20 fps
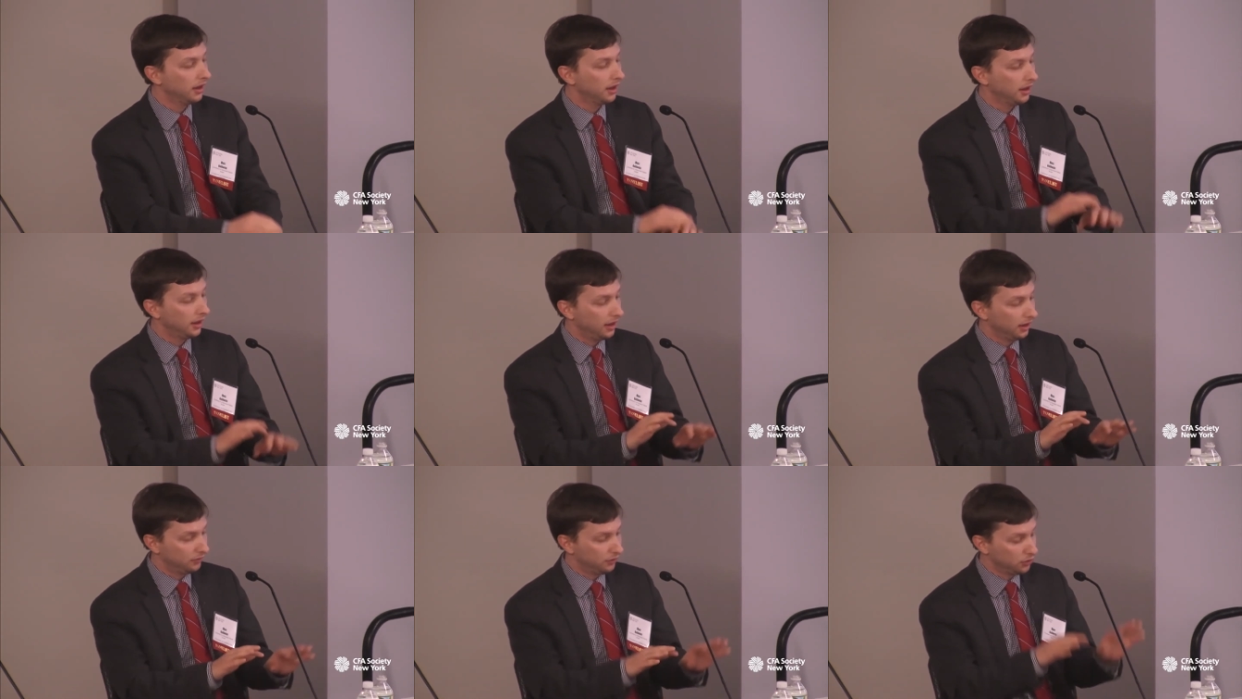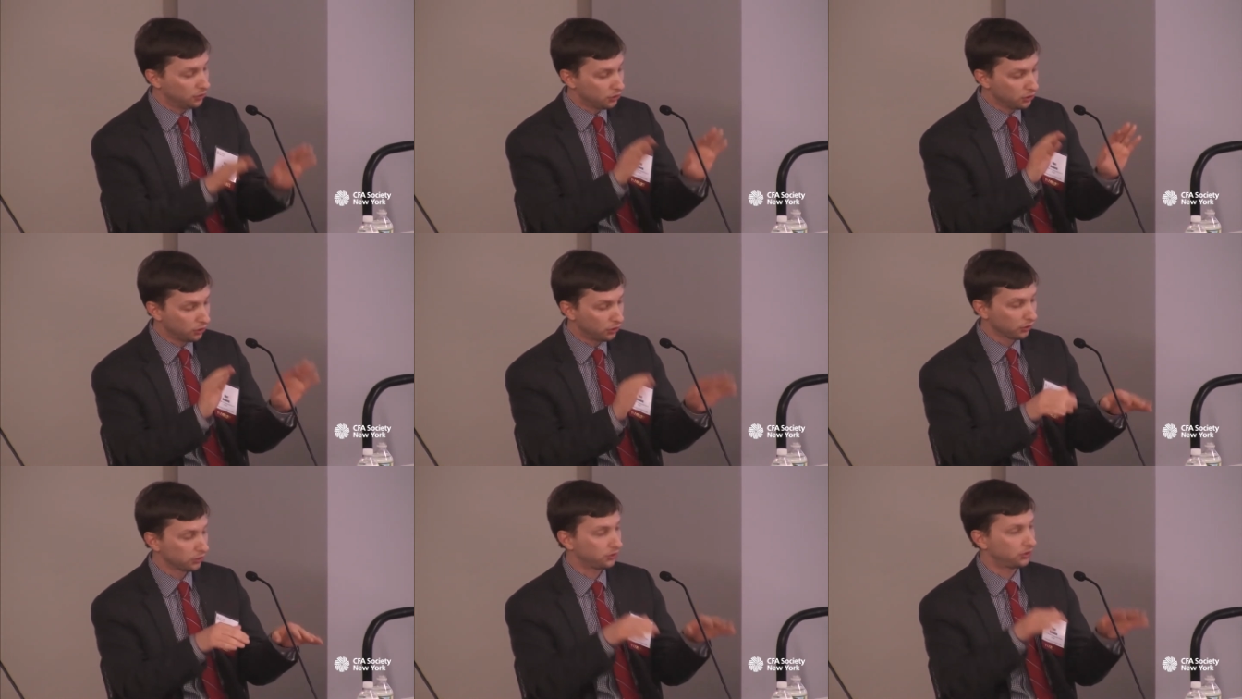If you
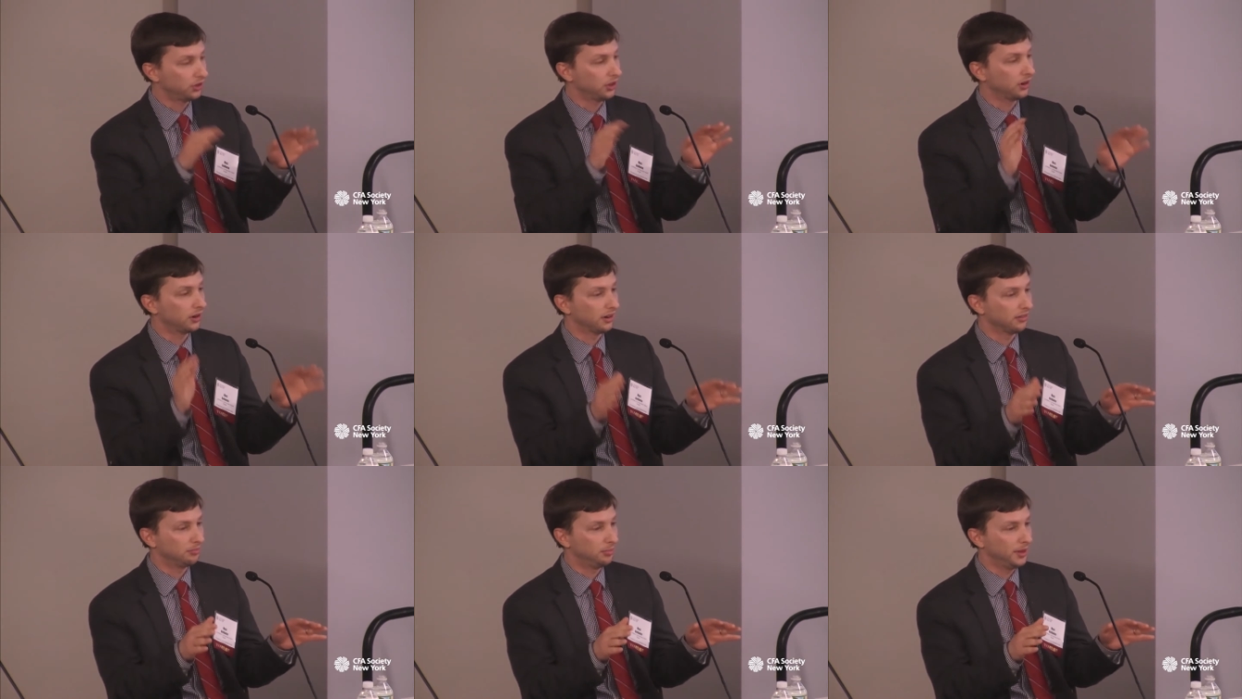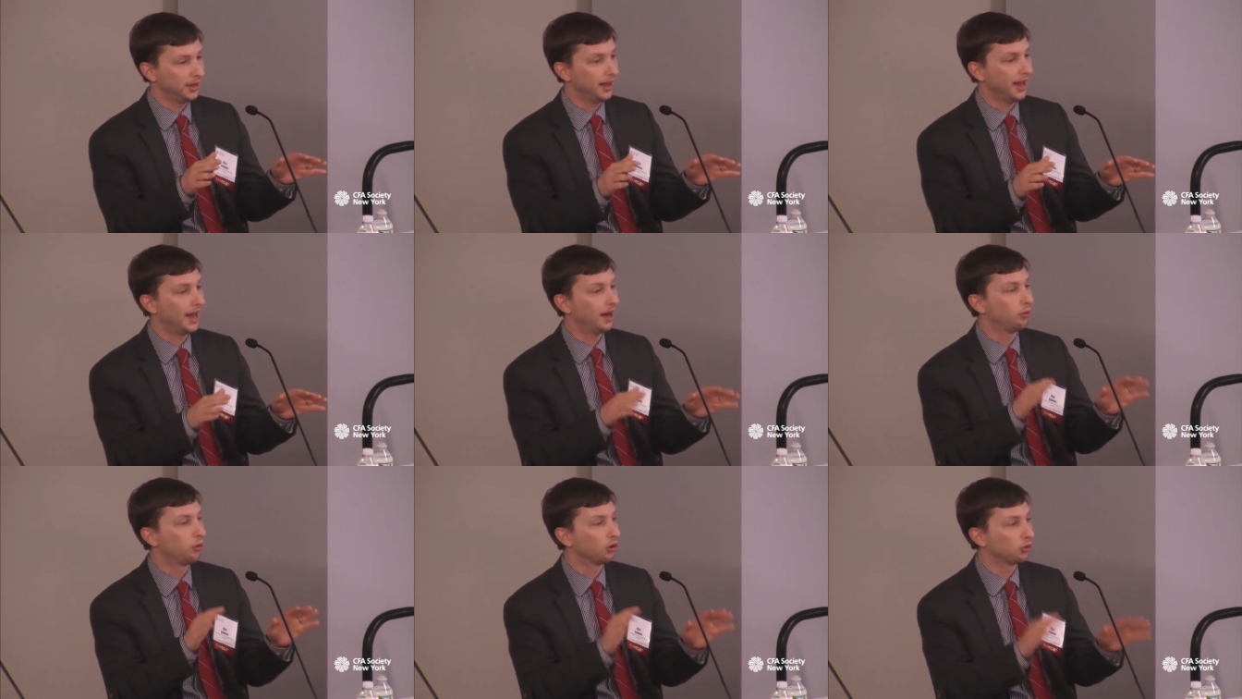Google CRFB,
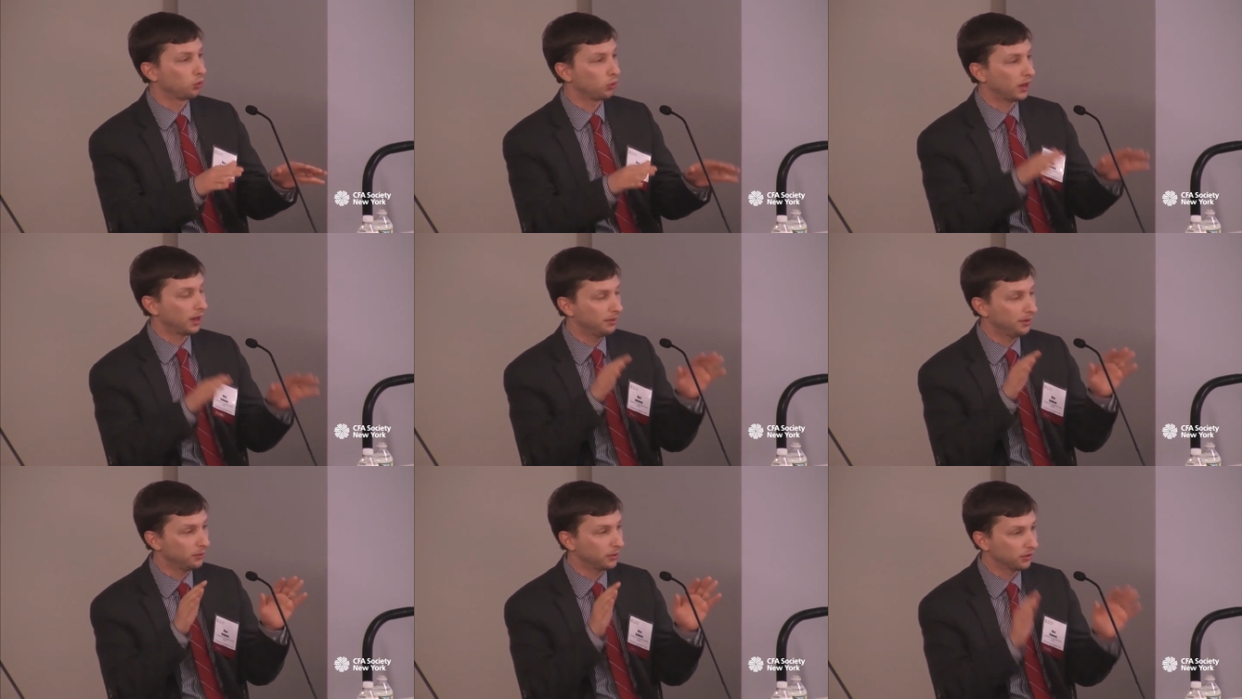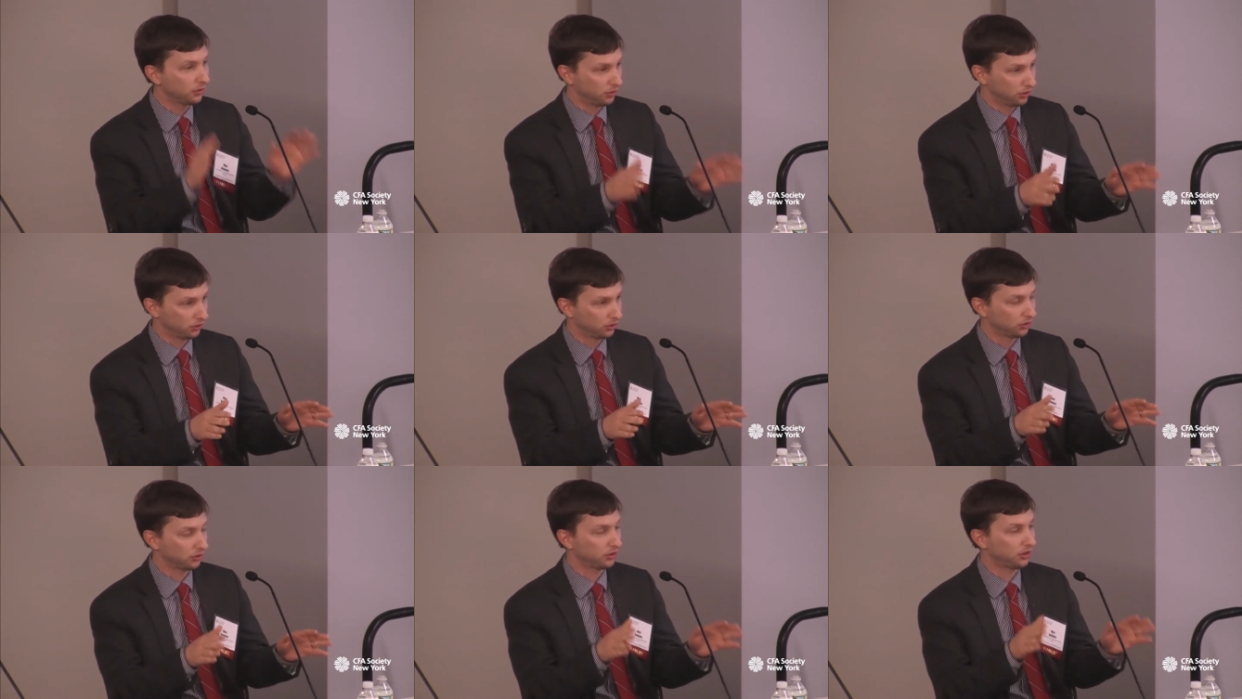how old will I be when
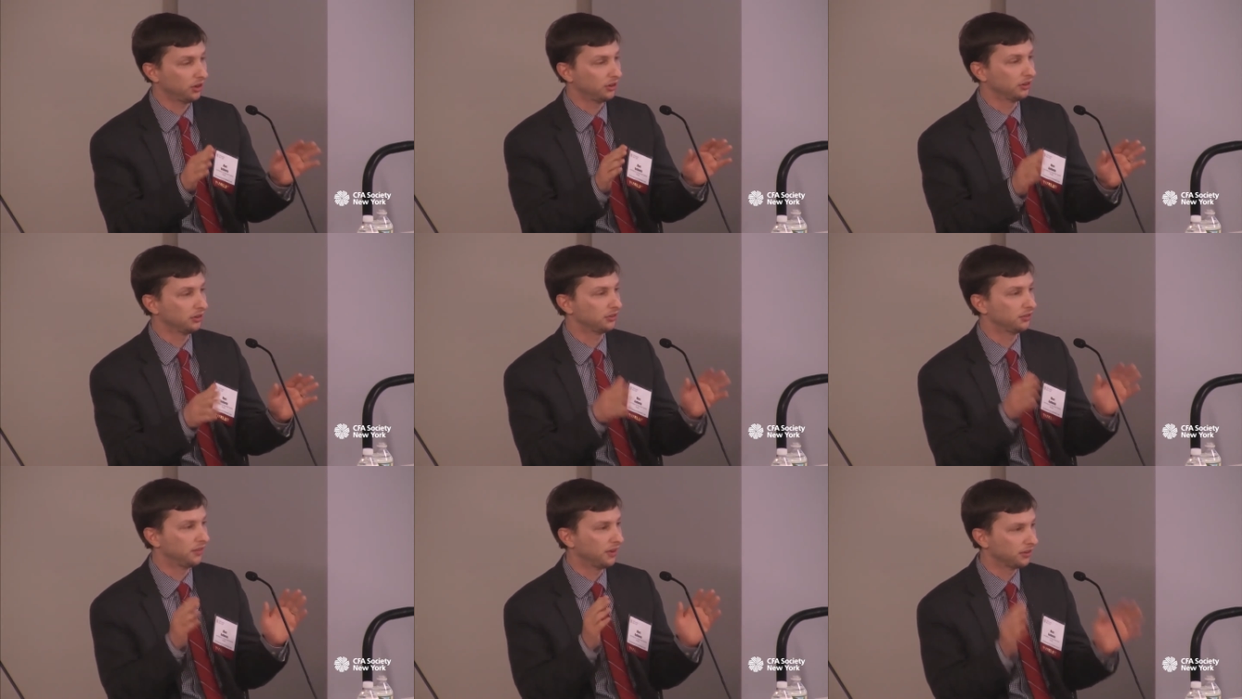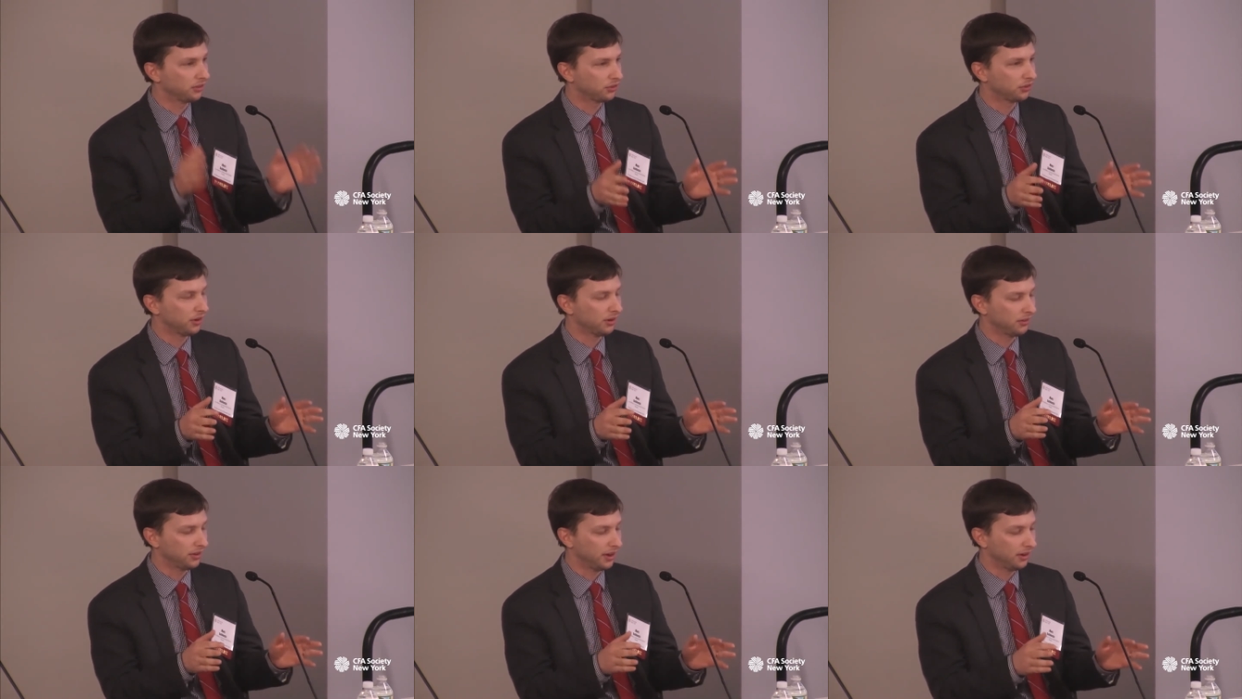Social Security's funds
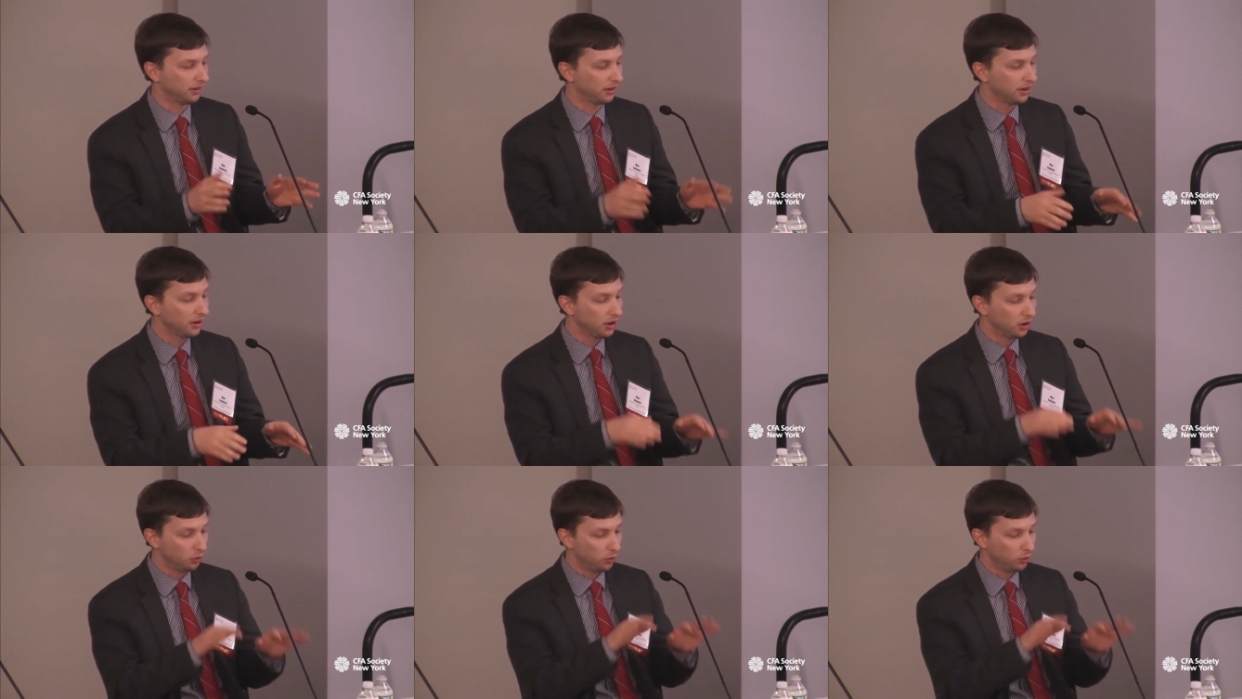runs out?